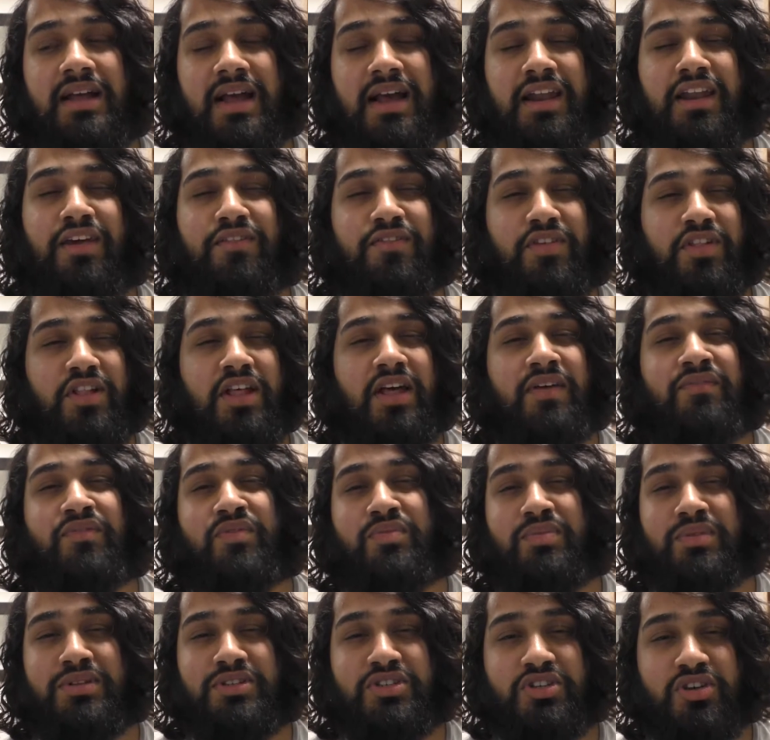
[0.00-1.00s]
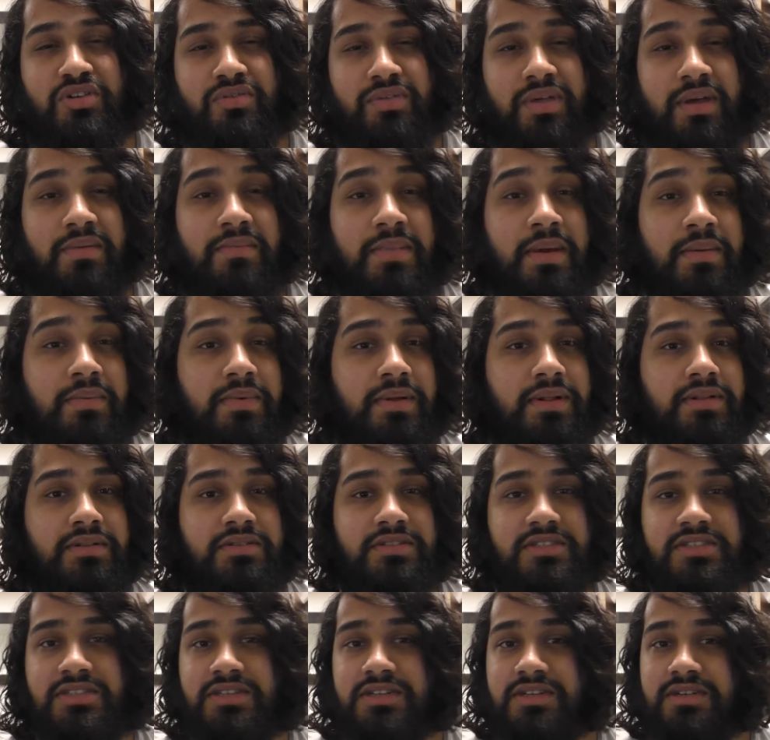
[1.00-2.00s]
and I feel comfortable to go there, maybe I'll
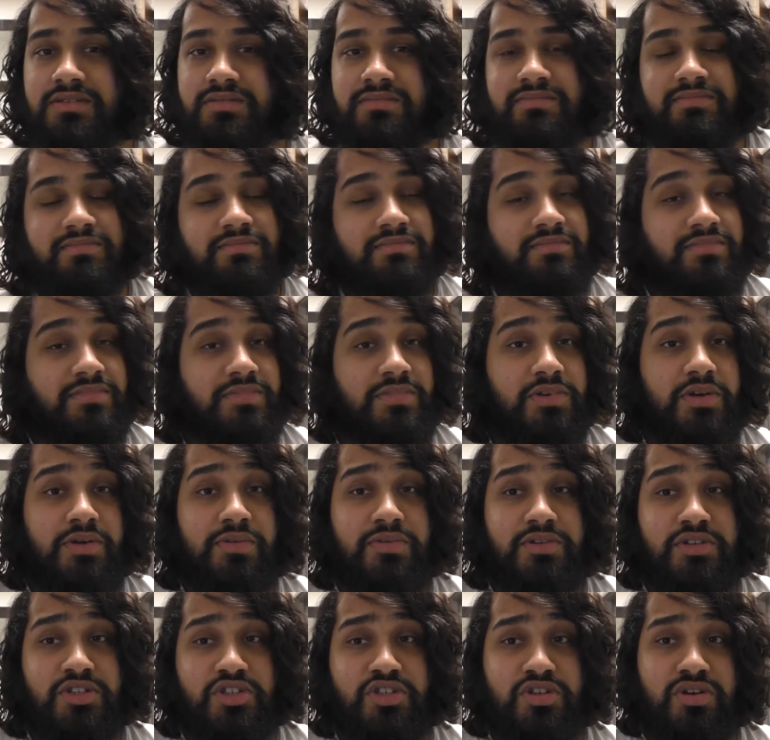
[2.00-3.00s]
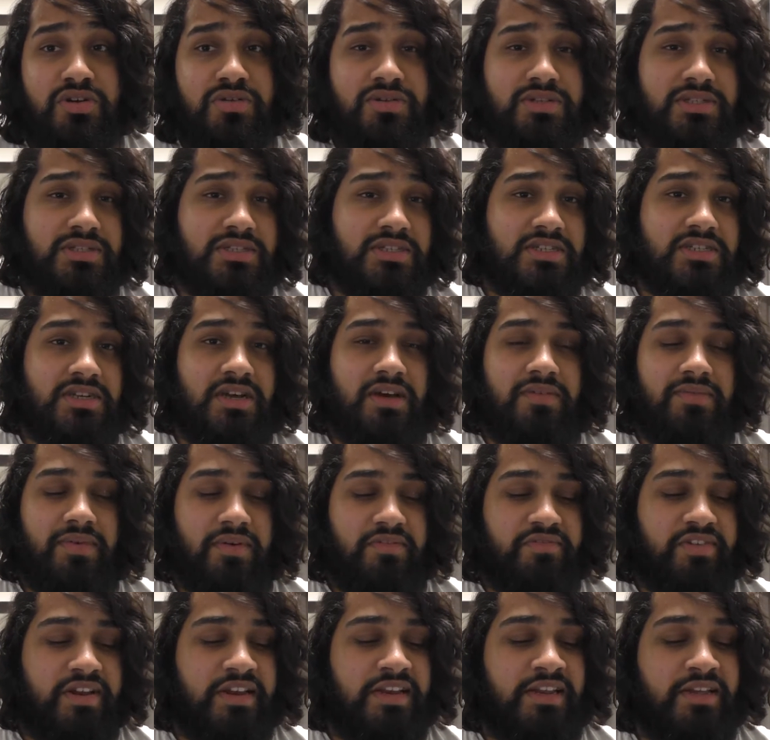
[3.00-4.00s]
start going to shows and stuff. I
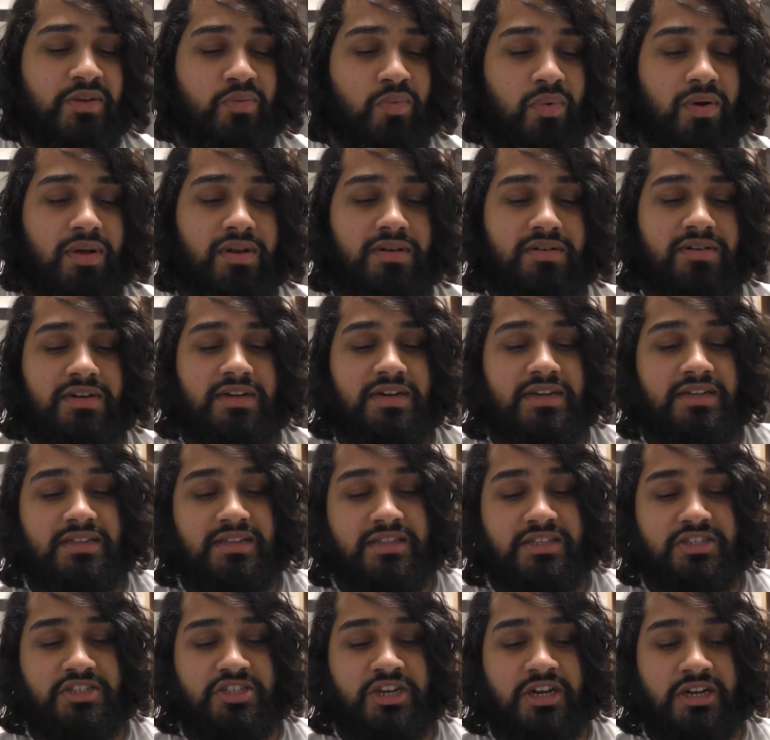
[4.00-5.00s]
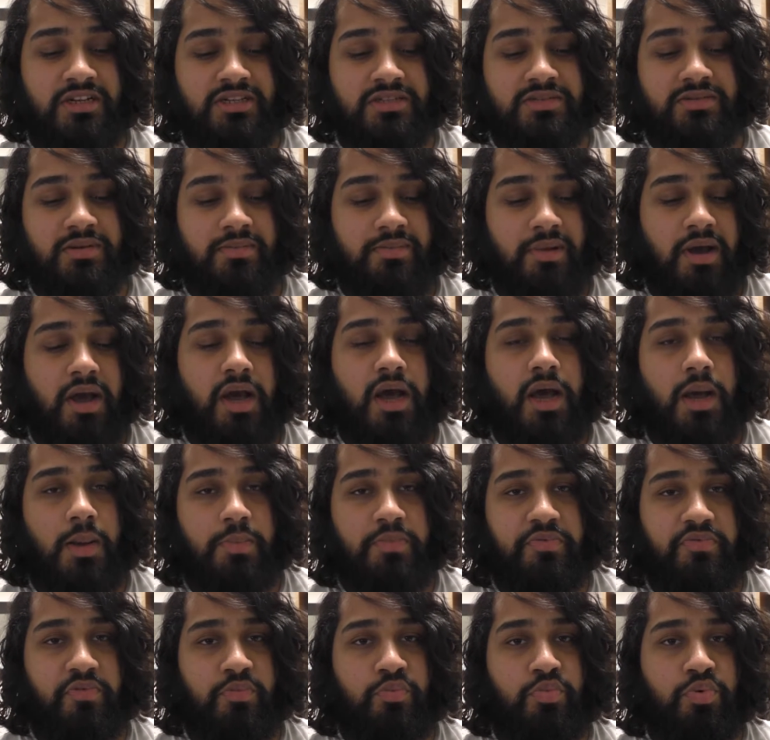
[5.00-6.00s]
really want this channel to become a
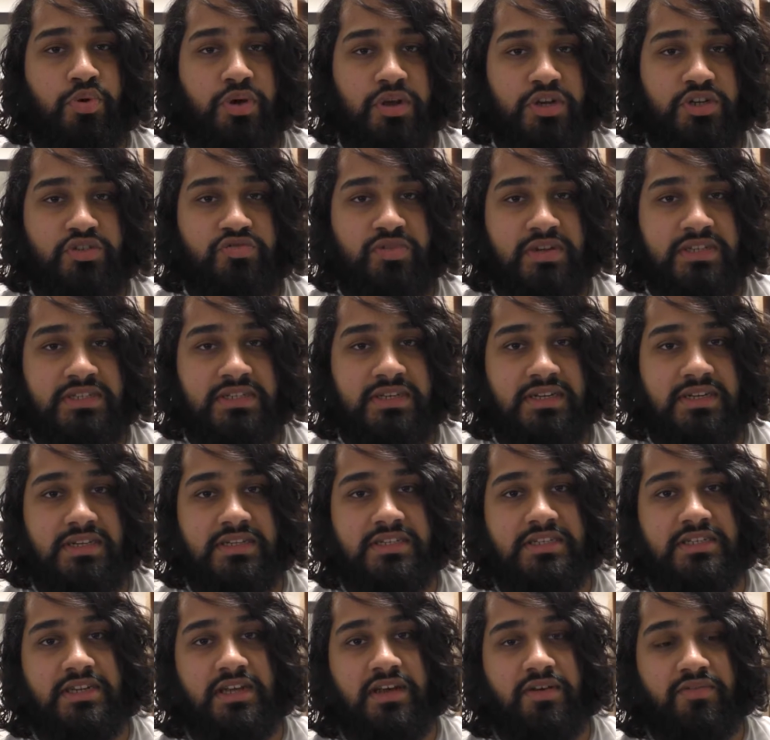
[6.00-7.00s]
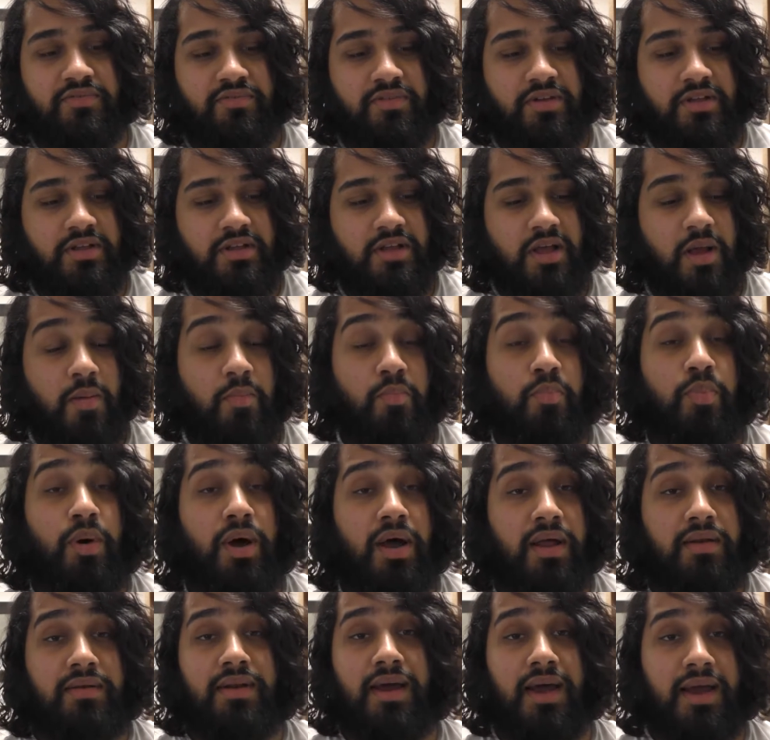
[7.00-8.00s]
hub for British wrestling stuff.
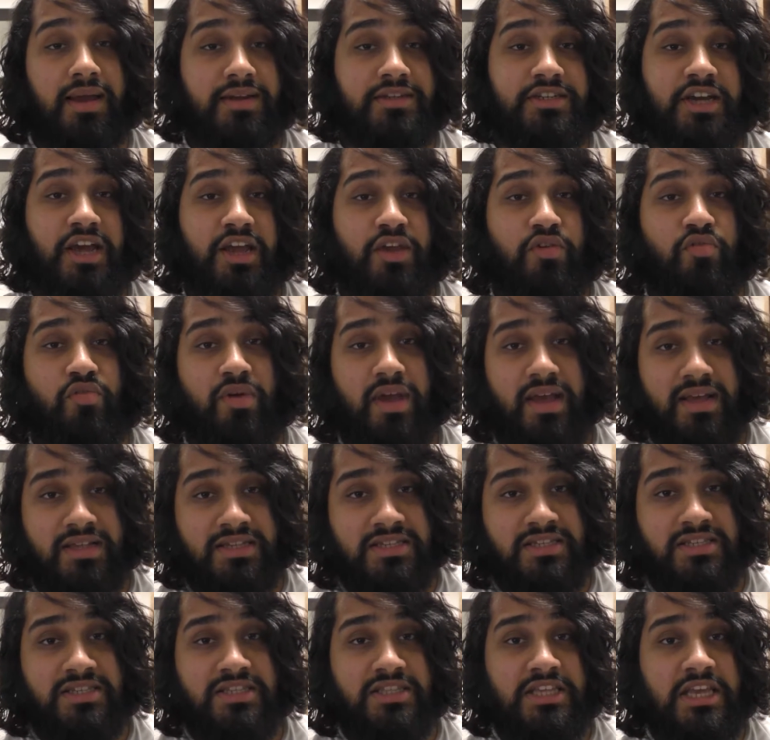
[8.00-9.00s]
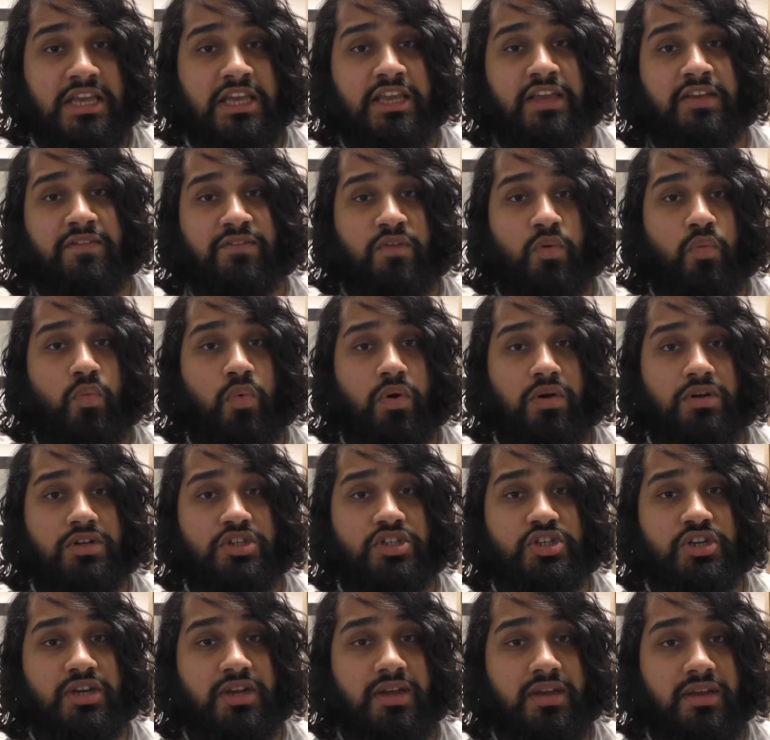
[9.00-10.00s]
But I digress. Thank you for
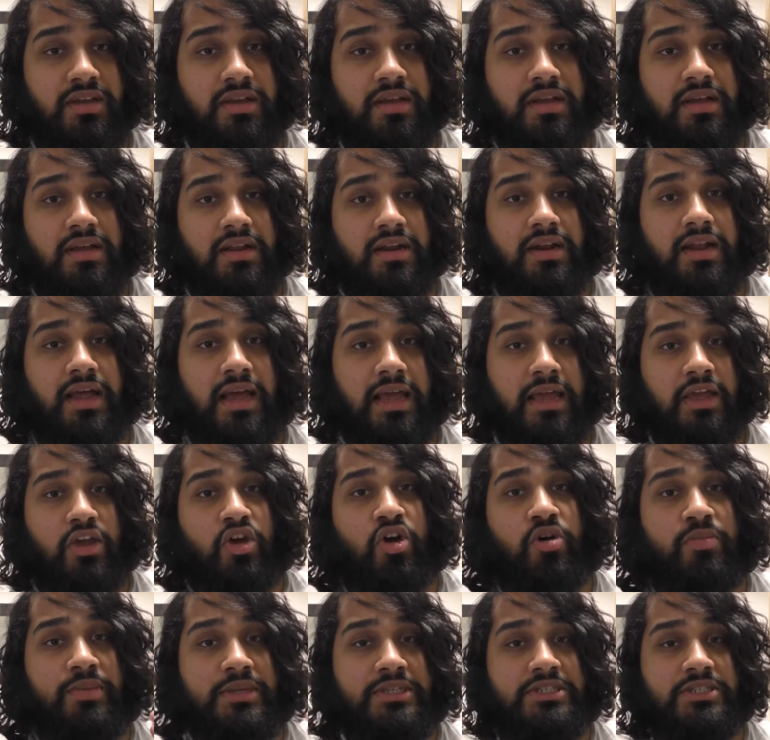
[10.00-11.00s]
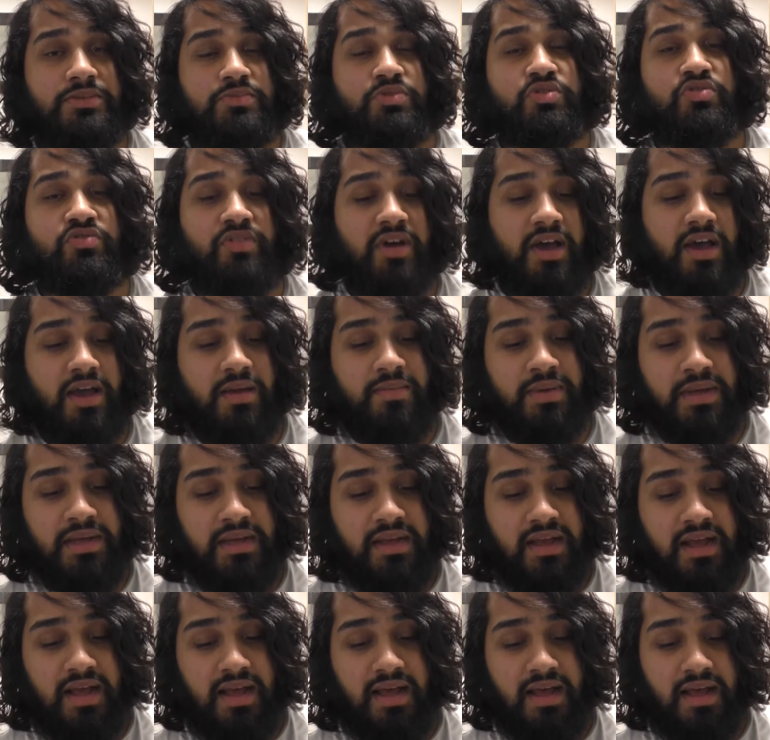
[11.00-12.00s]
watching. Like, comment, subscribe.
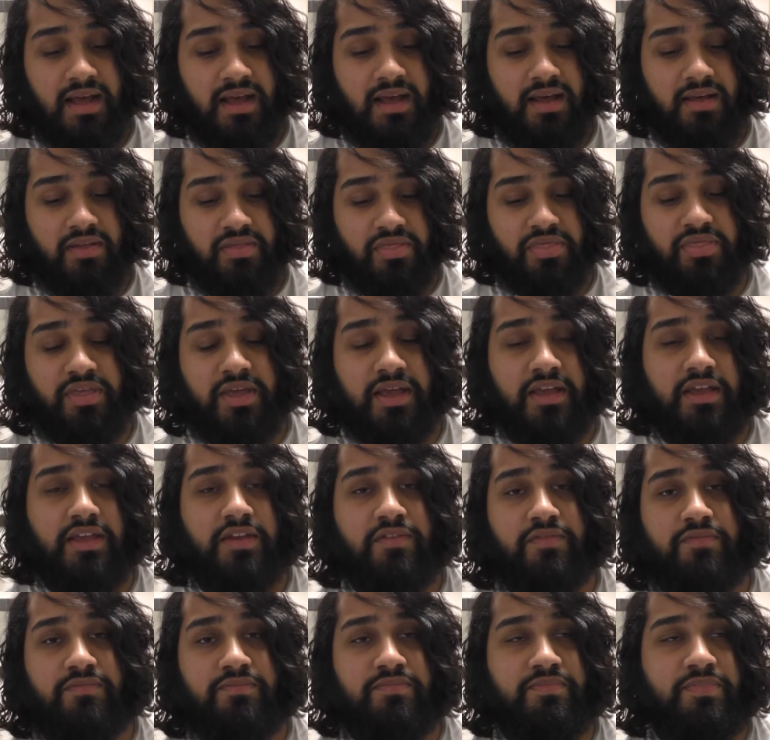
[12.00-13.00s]
Thank you